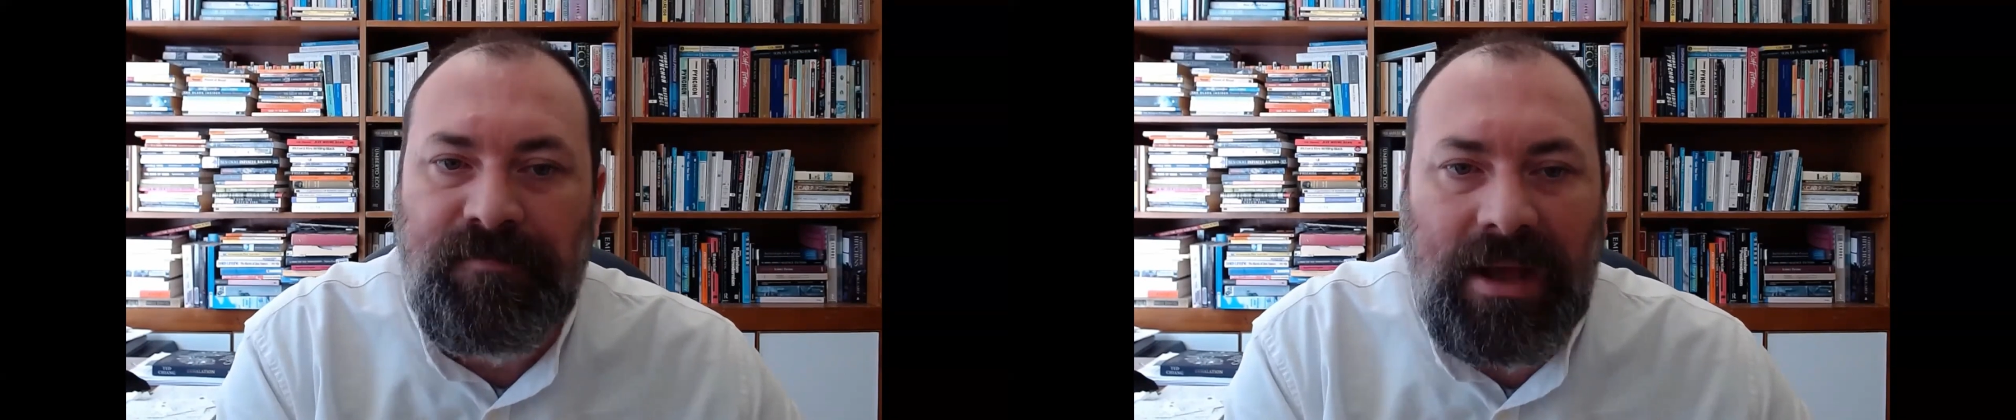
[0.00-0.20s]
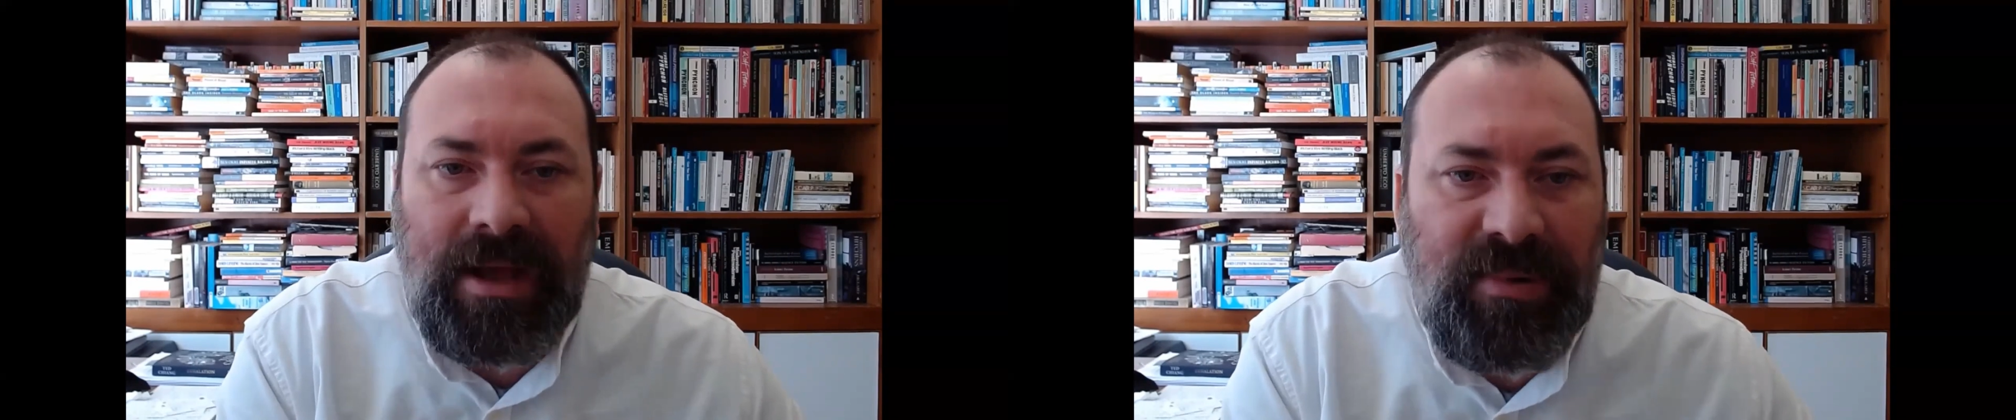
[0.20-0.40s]

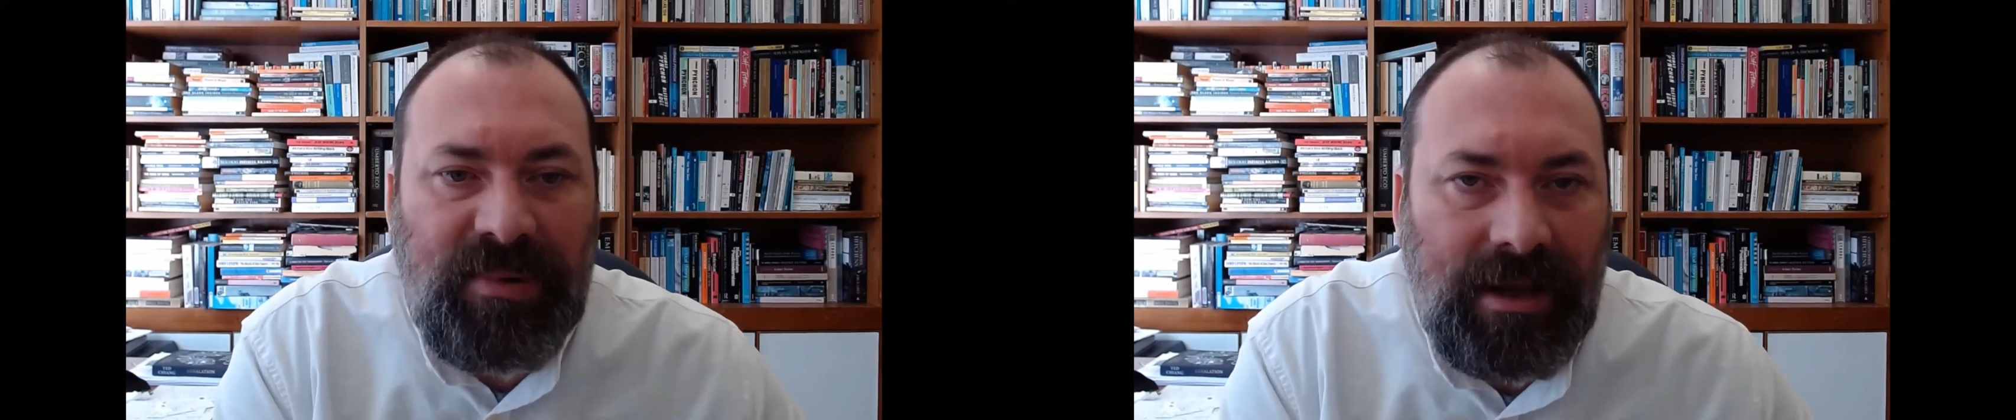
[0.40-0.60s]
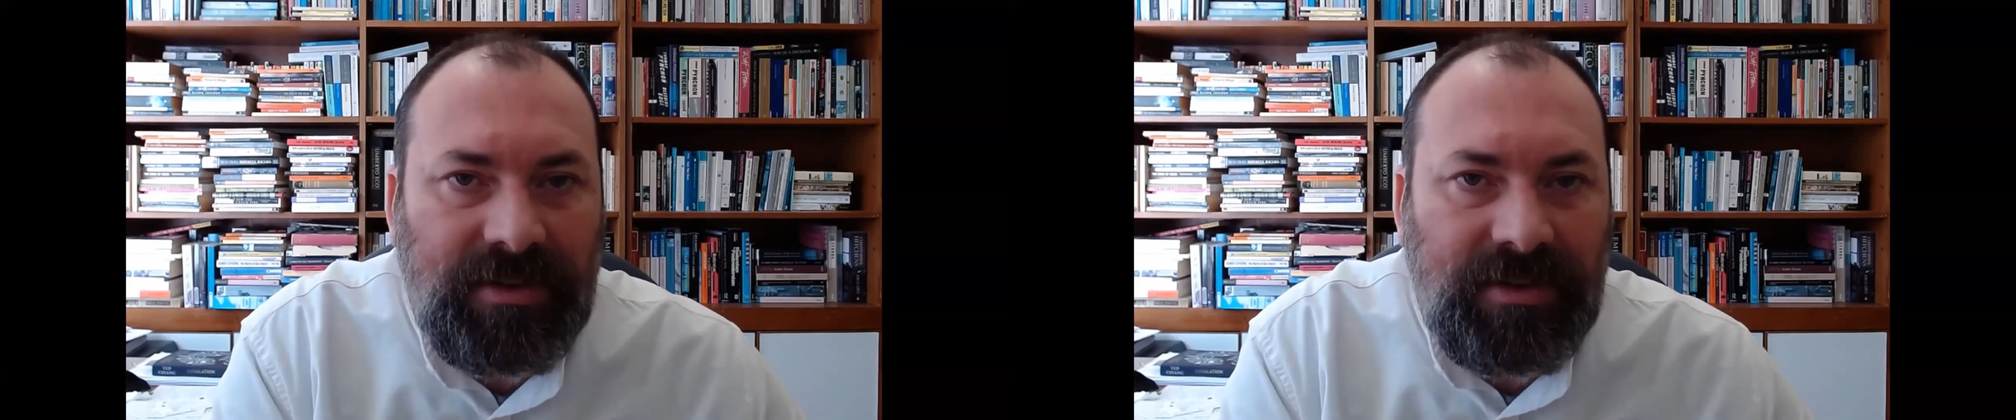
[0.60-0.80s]
and
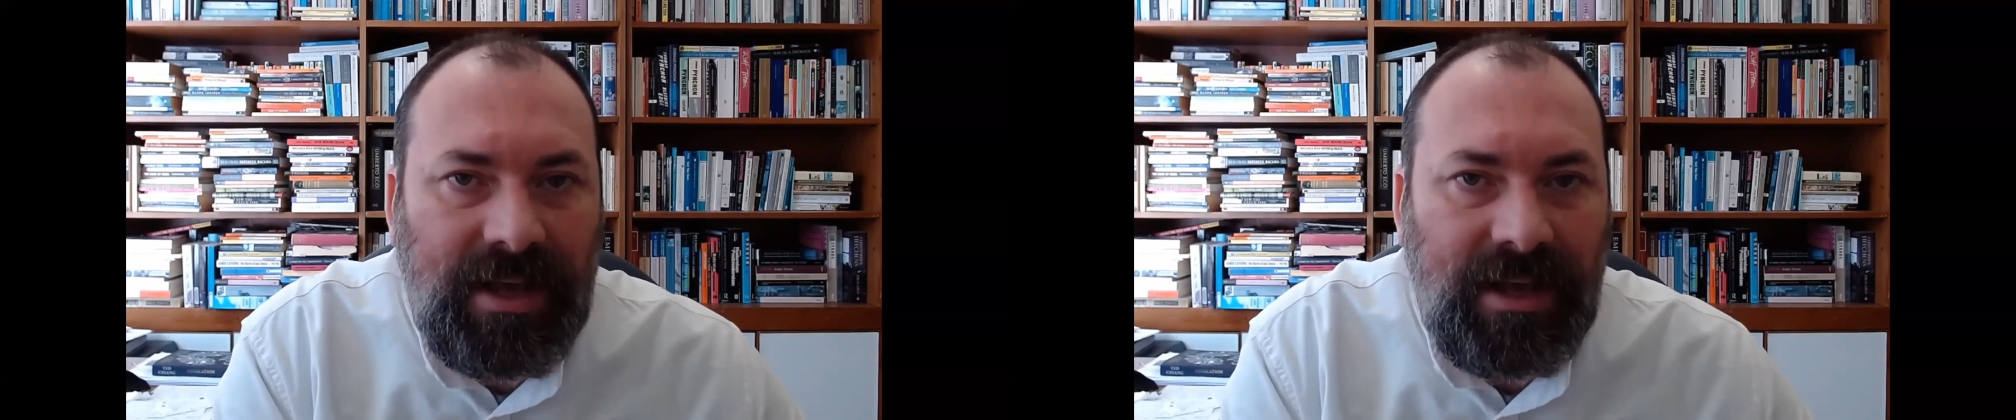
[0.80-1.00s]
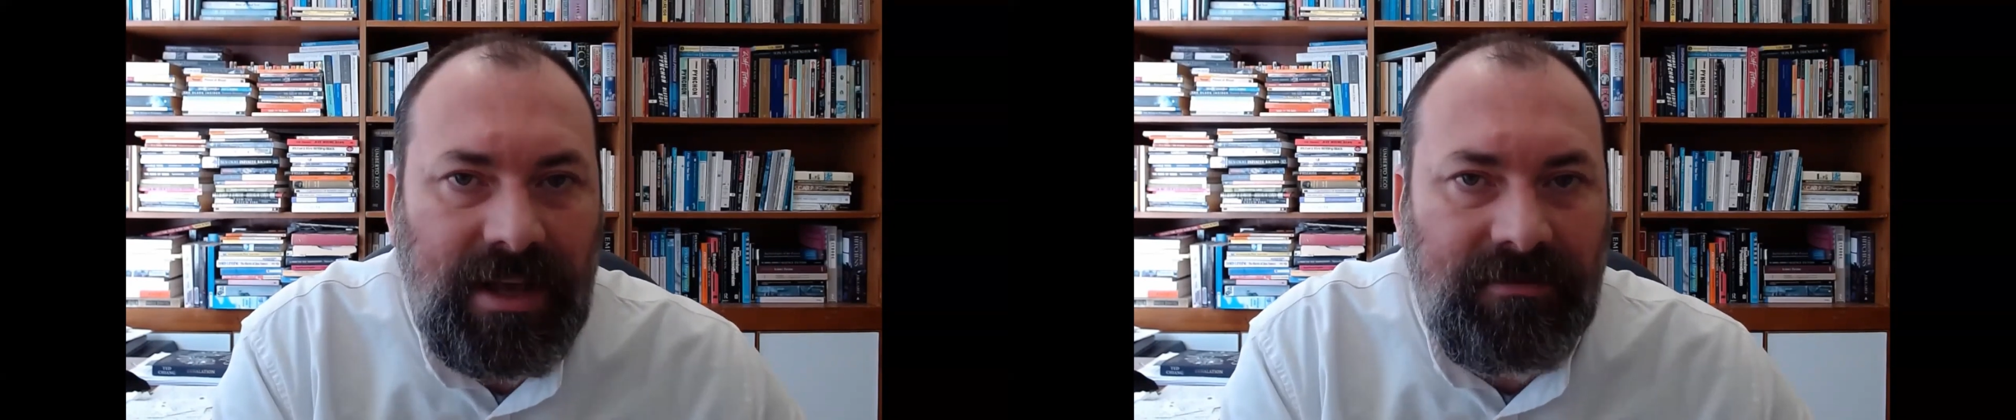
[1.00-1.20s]
perhaps
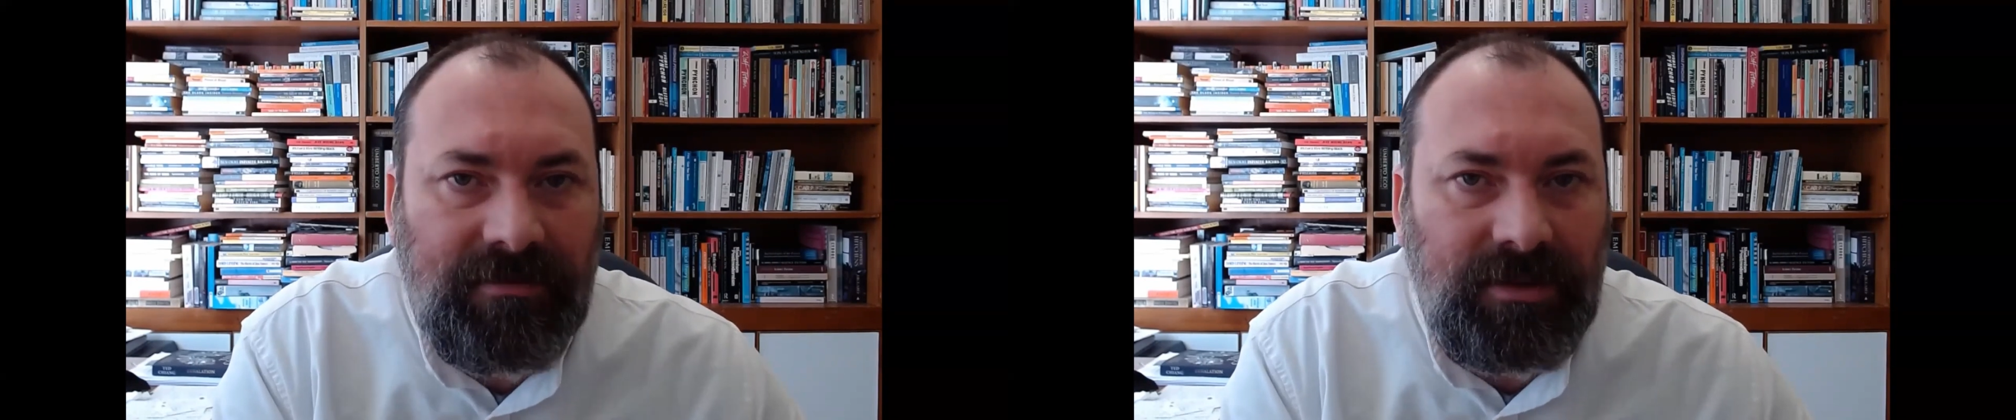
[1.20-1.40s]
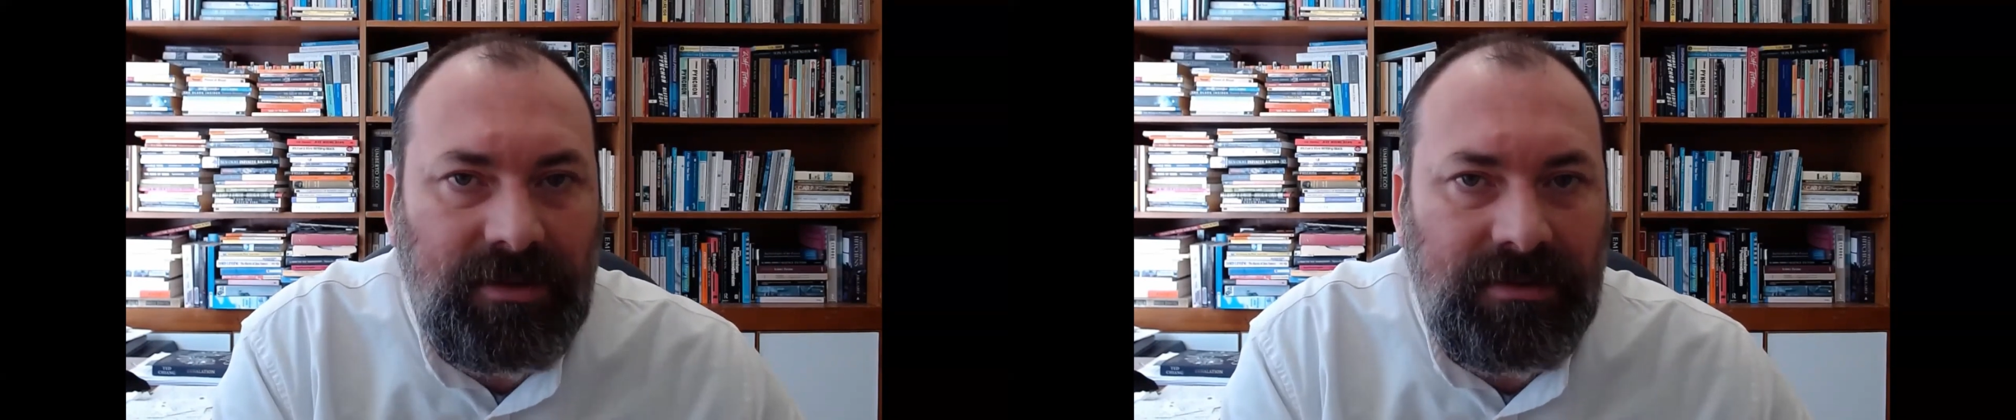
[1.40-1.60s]

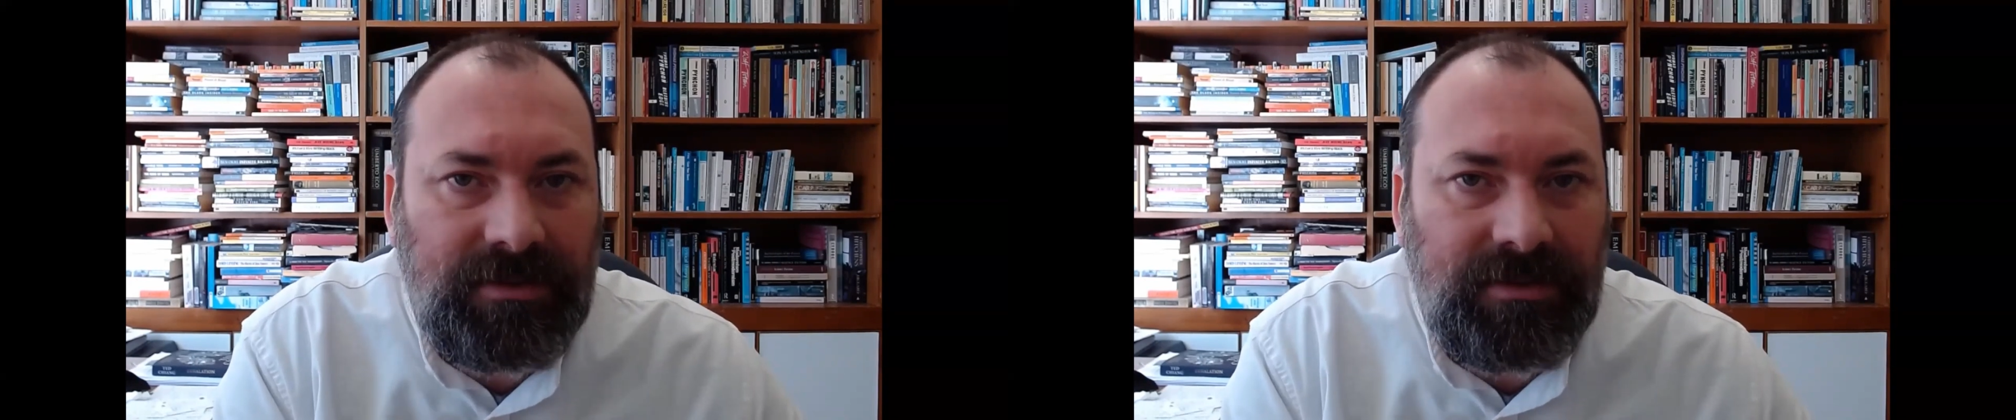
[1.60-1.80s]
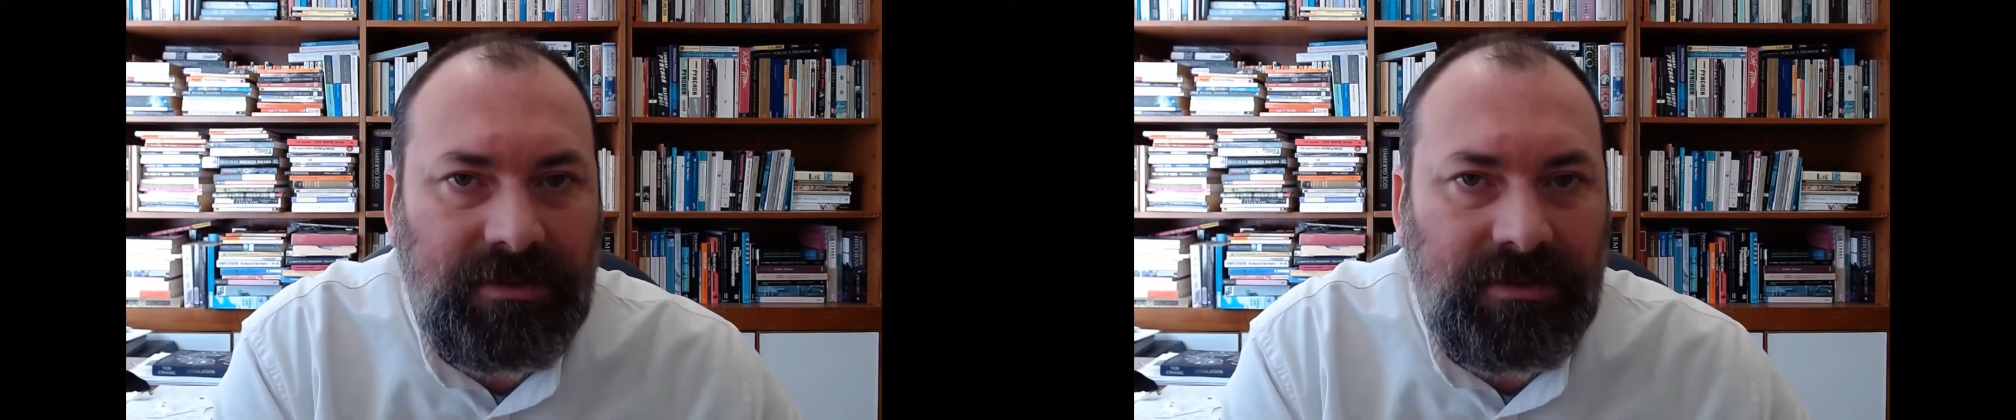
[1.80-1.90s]
therefore